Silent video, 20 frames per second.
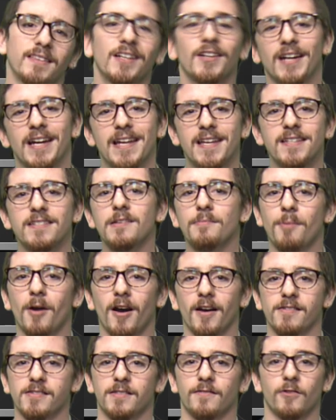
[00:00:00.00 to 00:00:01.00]
there is a
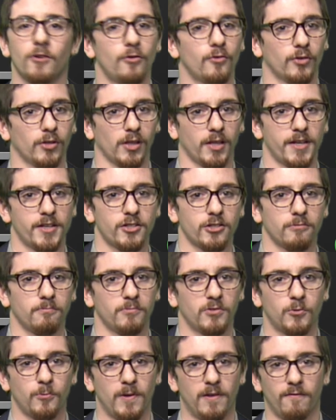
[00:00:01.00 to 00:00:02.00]
positive correlation
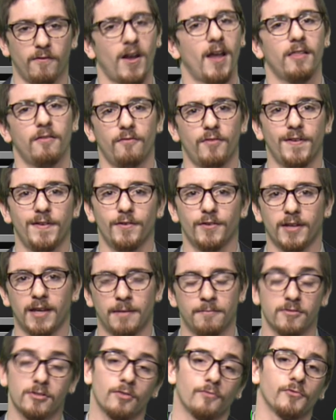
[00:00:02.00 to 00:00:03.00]
between violent video
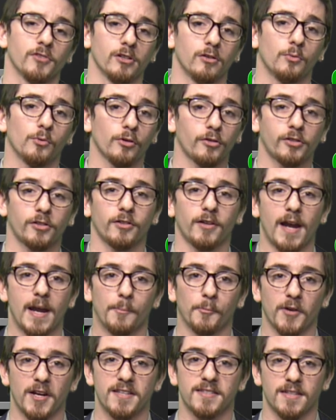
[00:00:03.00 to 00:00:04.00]
games and real-world
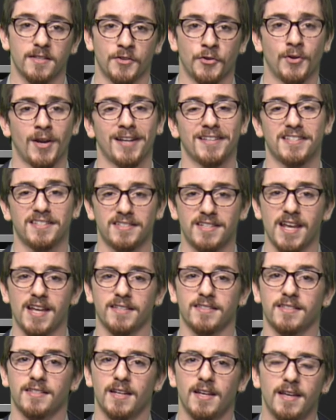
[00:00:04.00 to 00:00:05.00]
crime rates in the United
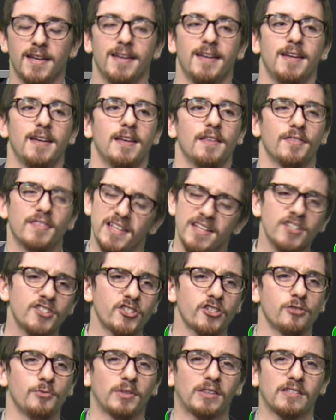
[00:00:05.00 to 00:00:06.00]
States. The
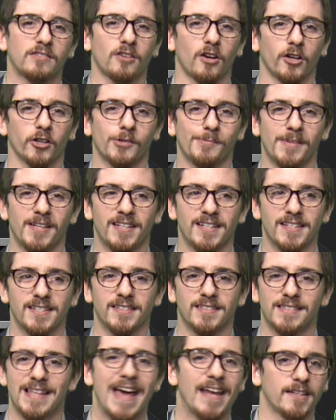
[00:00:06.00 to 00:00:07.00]
issue with this argument
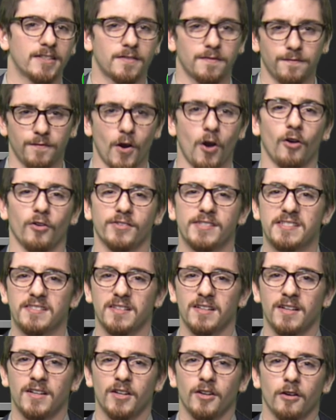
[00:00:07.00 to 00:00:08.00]
is that it's
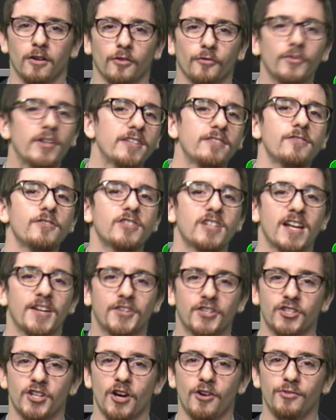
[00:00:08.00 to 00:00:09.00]
false. Research has
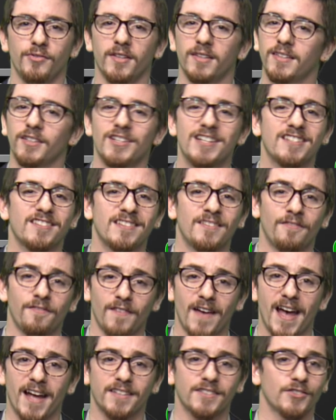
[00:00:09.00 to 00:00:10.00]
shown that there is in
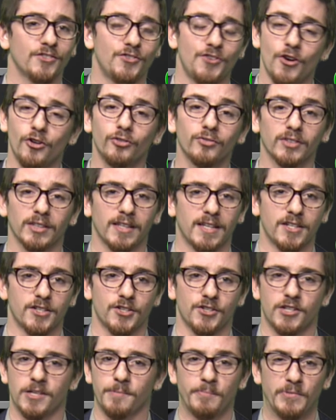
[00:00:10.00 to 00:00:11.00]
fact no
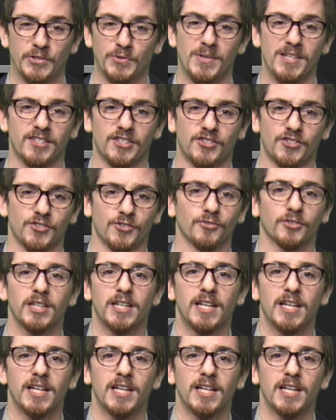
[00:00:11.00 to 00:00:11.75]
relationship between the two.